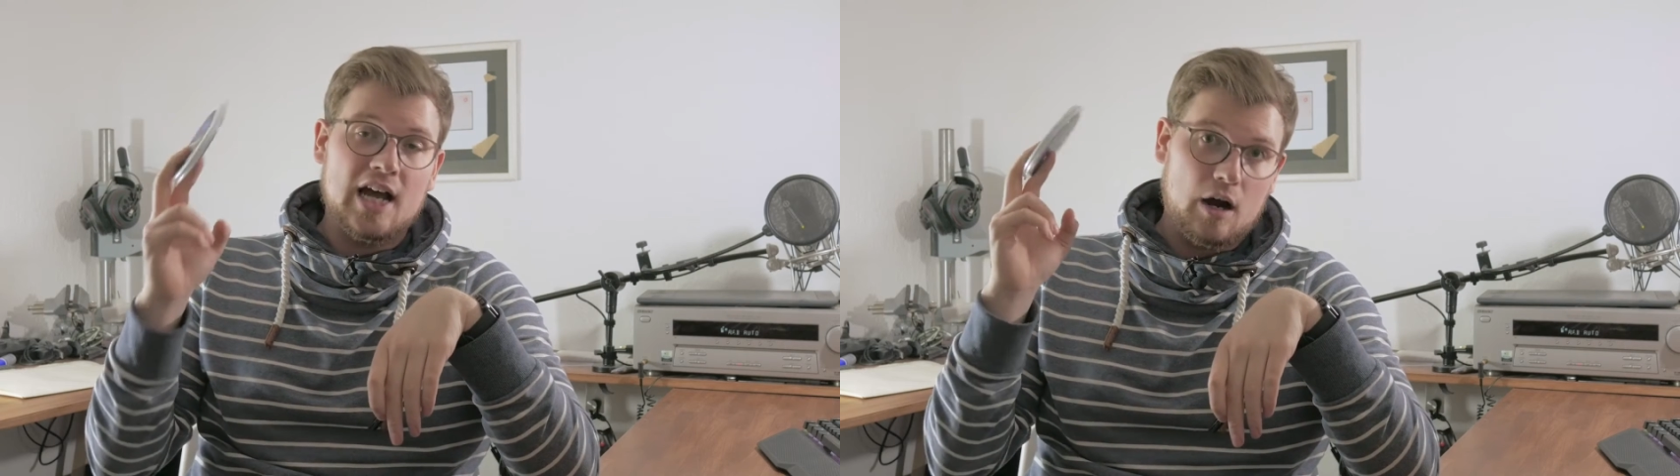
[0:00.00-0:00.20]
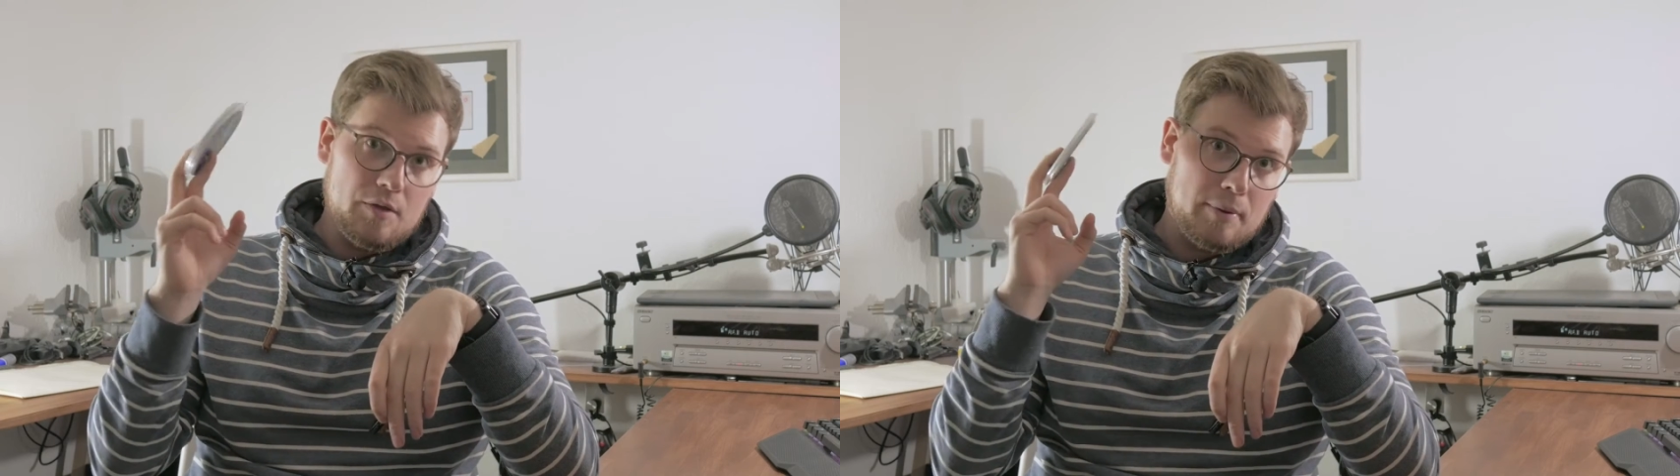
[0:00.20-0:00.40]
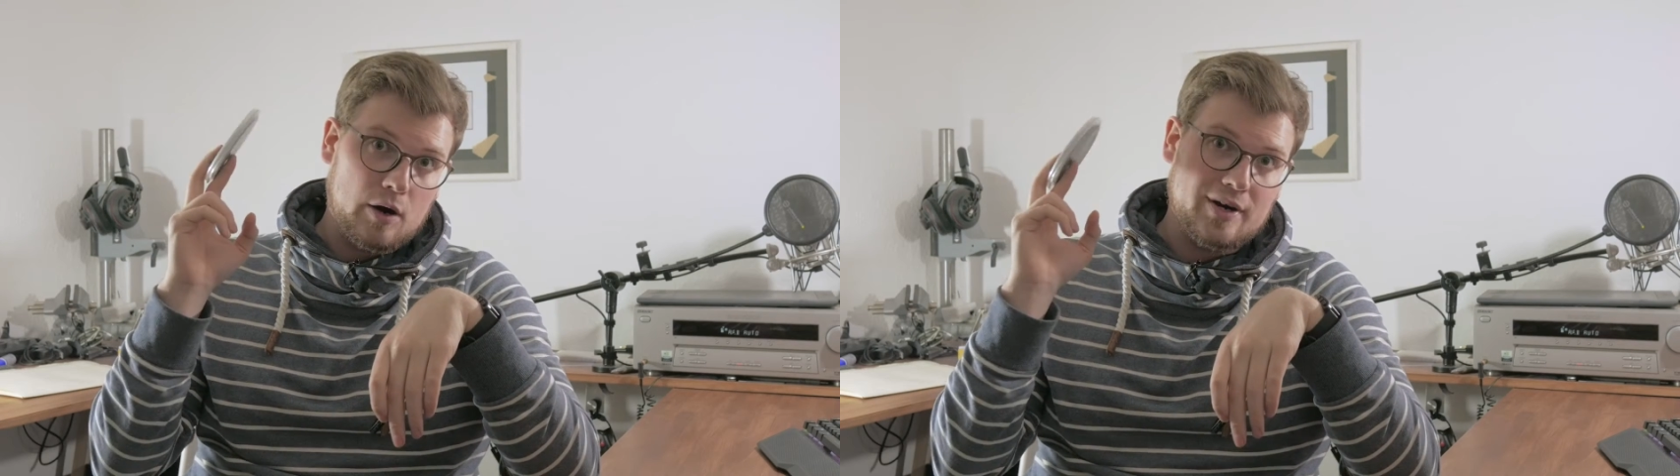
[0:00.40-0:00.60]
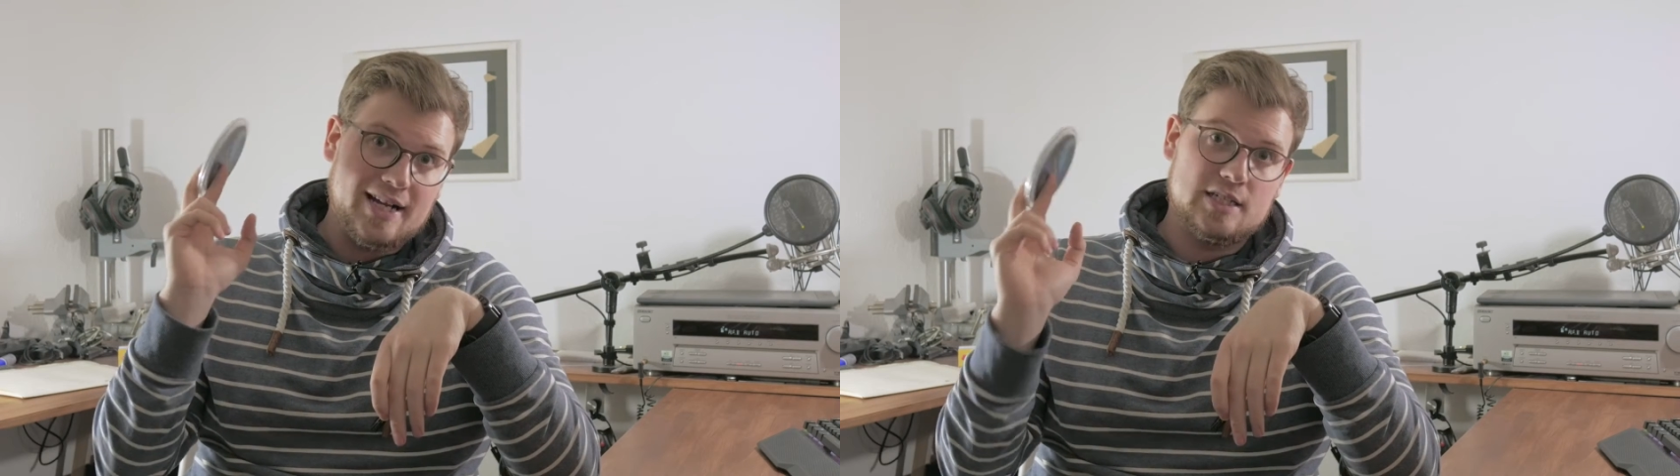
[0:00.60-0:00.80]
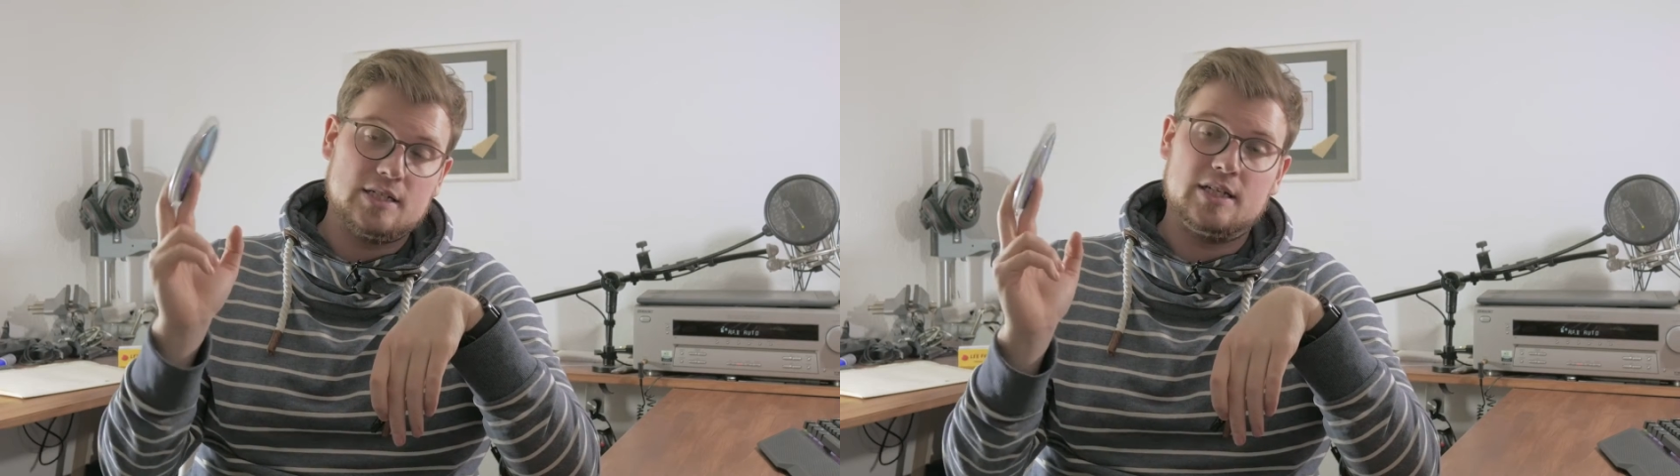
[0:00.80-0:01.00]
how the
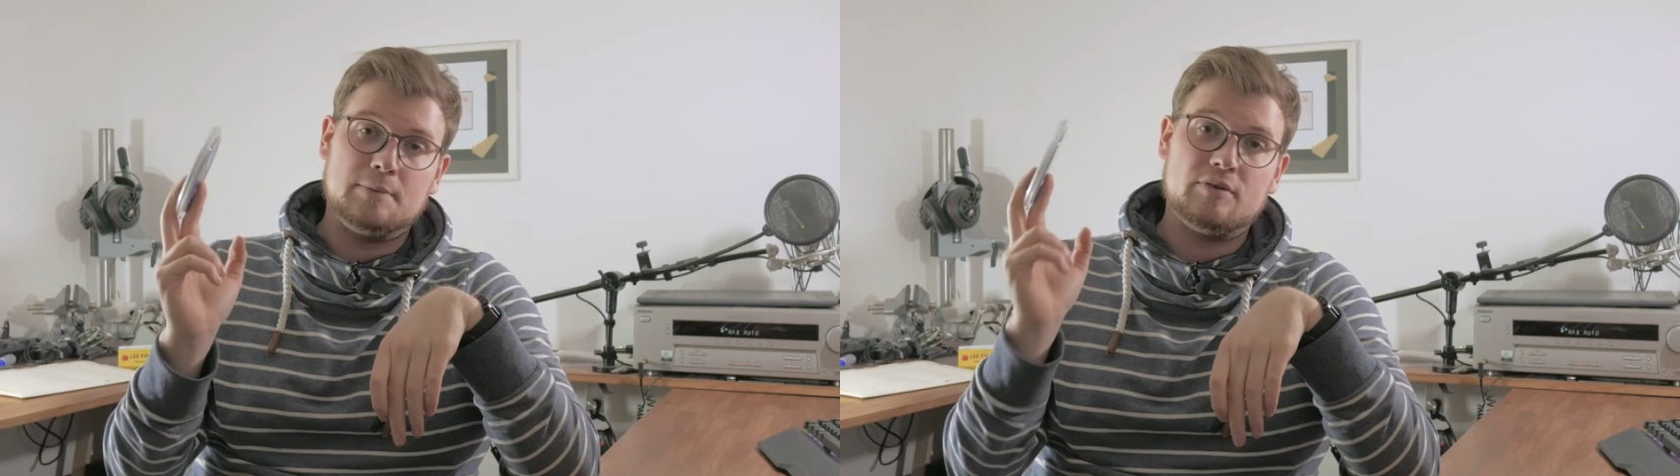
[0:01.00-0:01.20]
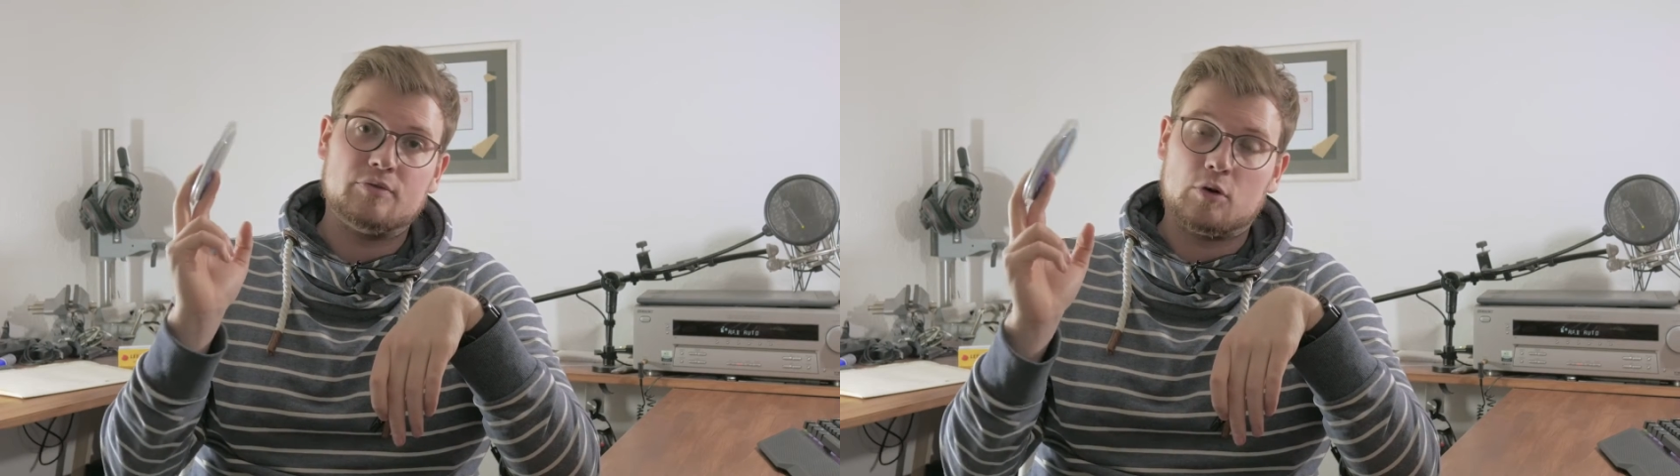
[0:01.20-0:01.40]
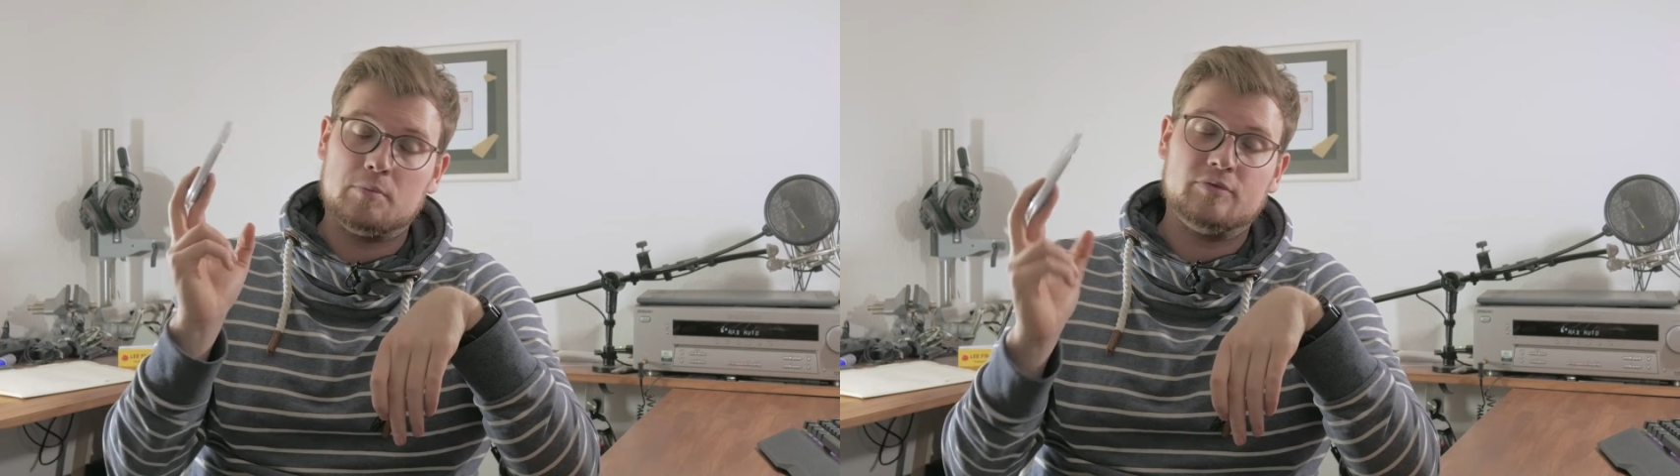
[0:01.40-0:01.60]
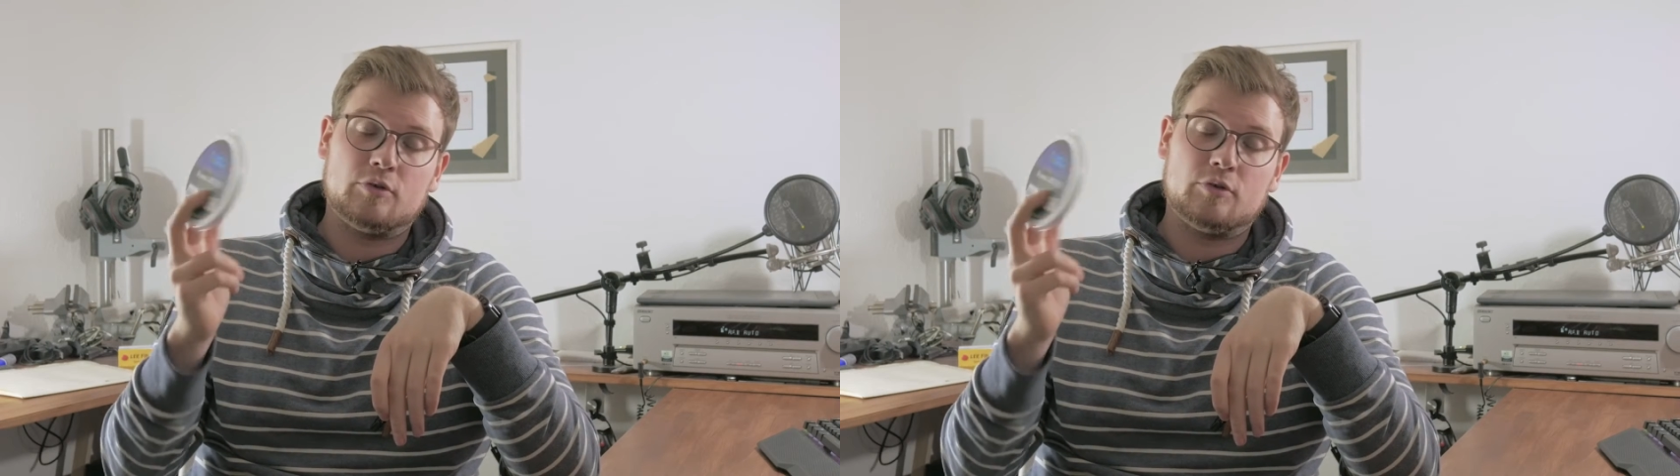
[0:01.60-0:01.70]
PowerXND performed